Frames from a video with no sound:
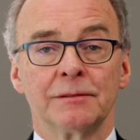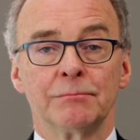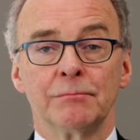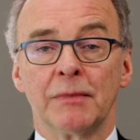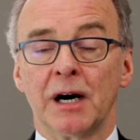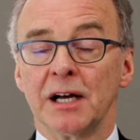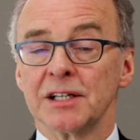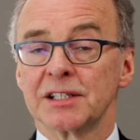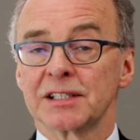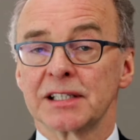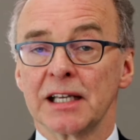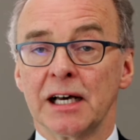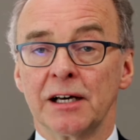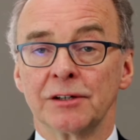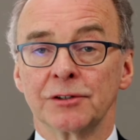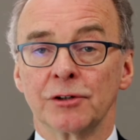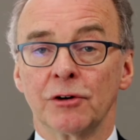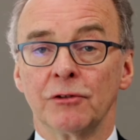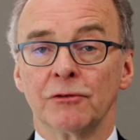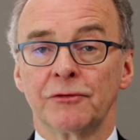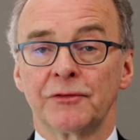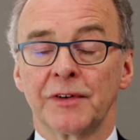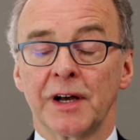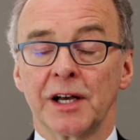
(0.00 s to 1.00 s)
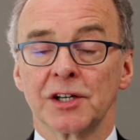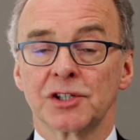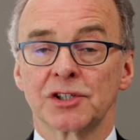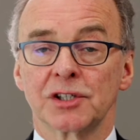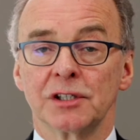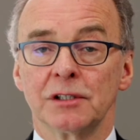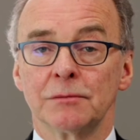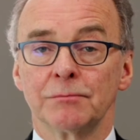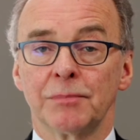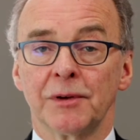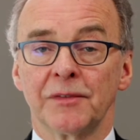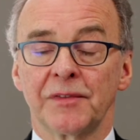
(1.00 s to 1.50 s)
Might sound
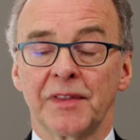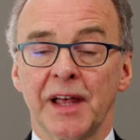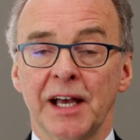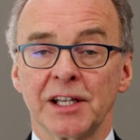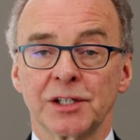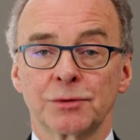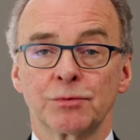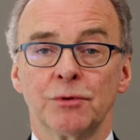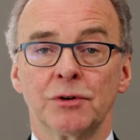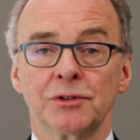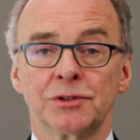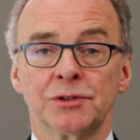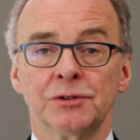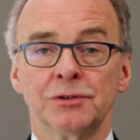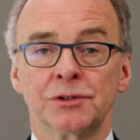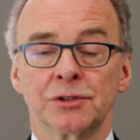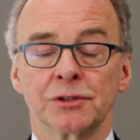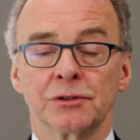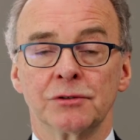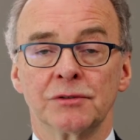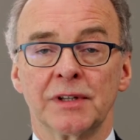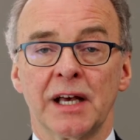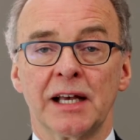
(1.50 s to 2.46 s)
old-fashioned, but that's what you do.